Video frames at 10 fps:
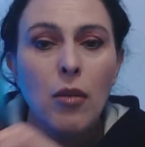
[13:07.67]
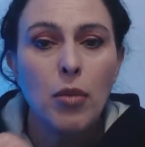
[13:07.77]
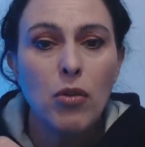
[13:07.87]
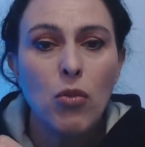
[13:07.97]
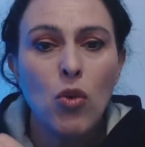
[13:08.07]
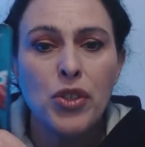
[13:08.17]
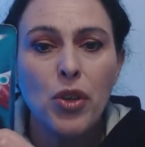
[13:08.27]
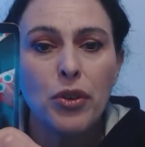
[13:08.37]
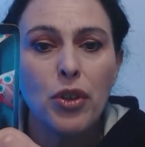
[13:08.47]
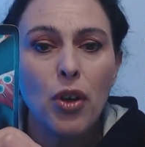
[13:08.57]
But I'm
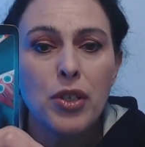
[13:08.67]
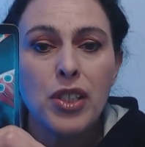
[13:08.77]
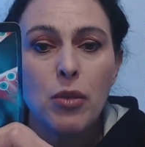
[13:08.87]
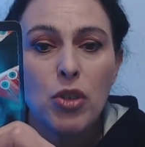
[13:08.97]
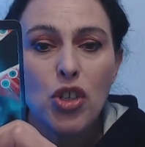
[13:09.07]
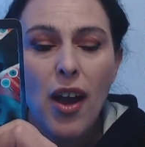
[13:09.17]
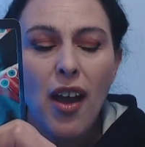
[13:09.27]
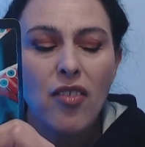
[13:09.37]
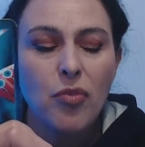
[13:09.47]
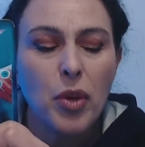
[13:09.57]
also noticing, which I
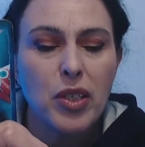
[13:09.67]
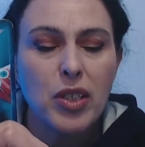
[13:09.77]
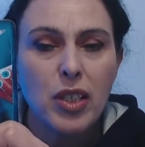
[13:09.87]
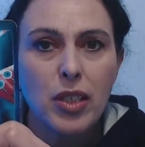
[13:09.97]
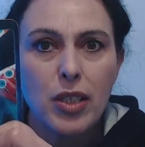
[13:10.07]
have been seeing